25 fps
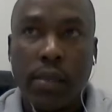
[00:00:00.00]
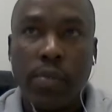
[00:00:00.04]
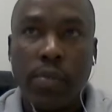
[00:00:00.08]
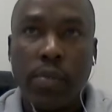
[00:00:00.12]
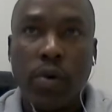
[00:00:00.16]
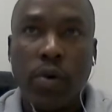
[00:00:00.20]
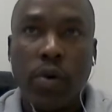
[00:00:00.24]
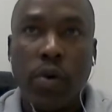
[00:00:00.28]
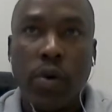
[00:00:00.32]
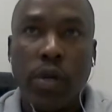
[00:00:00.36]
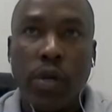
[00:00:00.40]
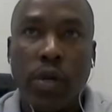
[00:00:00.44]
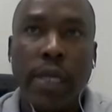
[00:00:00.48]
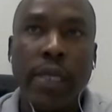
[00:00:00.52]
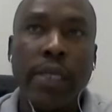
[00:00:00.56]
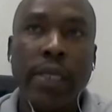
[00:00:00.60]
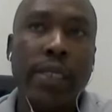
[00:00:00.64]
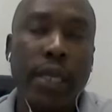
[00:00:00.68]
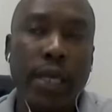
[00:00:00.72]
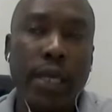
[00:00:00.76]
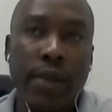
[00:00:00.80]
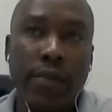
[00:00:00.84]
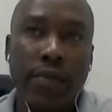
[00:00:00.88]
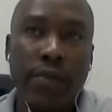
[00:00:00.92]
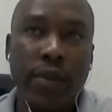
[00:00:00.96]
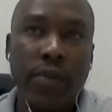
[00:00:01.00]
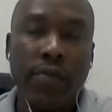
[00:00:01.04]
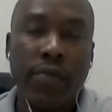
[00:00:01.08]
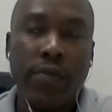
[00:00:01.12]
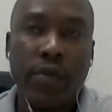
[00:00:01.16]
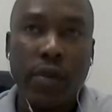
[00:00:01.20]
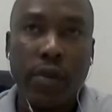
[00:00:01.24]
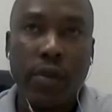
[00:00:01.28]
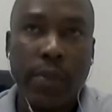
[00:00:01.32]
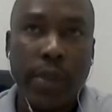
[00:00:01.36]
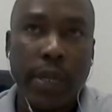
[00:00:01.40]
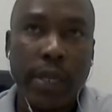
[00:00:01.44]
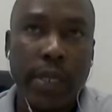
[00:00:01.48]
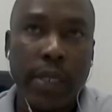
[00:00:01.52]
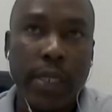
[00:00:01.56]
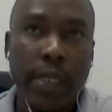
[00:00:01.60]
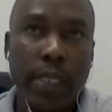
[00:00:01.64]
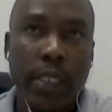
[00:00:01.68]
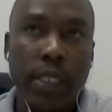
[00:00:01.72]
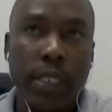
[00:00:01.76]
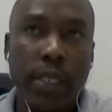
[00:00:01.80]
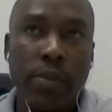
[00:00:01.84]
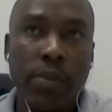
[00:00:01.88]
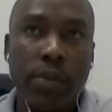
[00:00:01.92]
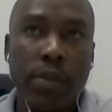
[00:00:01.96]
more easier if you have got
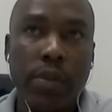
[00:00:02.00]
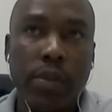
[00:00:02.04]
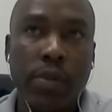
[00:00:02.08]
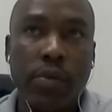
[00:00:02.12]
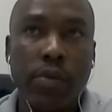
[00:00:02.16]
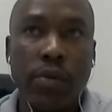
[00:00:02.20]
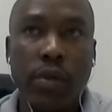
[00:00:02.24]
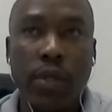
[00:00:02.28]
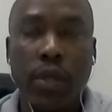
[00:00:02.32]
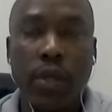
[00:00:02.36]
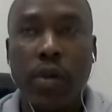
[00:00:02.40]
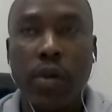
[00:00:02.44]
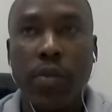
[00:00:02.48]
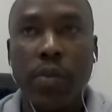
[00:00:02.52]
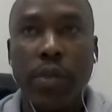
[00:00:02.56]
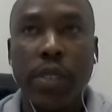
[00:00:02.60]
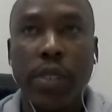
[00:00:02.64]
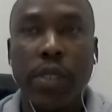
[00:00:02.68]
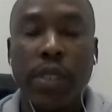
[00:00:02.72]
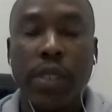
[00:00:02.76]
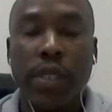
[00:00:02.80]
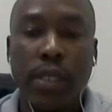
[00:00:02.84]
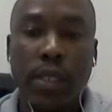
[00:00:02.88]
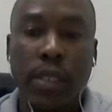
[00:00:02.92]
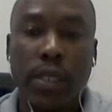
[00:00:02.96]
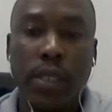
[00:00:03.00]
partnerships through the communities,